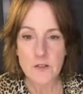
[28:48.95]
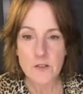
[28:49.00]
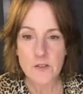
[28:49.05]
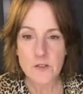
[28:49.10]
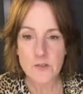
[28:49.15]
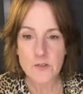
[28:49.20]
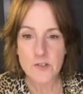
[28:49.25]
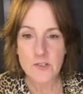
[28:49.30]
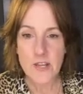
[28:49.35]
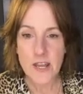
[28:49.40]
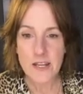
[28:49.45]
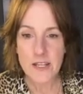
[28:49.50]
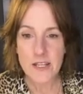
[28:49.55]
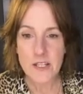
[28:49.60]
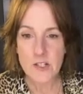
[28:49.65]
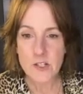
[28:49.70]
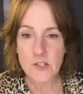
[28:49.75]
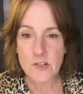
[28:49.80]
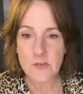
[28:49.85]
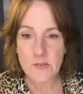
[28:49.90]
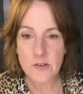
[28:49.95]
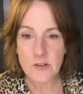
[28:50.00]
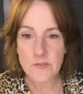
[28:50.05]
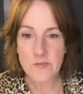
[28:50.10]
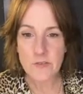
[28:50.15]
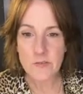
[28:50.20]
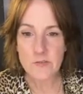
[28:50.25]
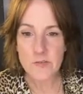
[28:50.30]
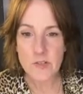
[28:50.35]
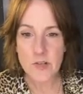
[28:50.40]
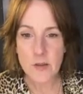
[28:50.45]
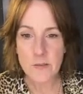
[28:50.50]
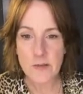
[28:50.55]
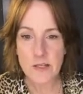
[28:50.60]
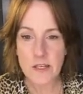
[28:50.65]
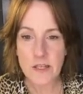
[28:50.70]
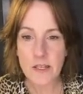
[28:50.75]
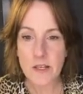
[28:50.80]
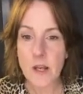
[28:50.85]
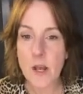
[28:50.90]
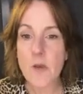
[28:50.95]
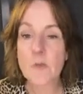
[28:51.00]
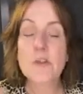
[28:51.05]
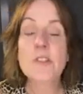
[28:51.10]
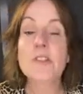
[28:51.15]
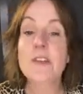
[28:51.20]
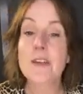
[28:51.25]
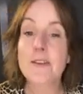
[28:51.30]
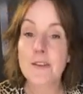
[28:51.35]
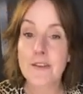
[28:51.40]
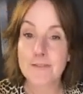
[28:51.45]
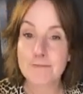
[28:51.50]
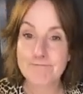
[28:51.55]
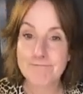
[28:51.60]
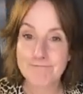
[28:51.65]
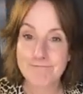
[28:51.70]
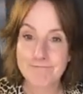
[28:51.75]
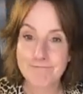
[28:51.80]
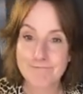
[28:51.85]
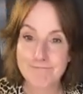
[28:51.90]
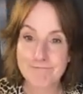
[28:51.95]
Do Jenny and Sharona from Shaman King. I wish I could.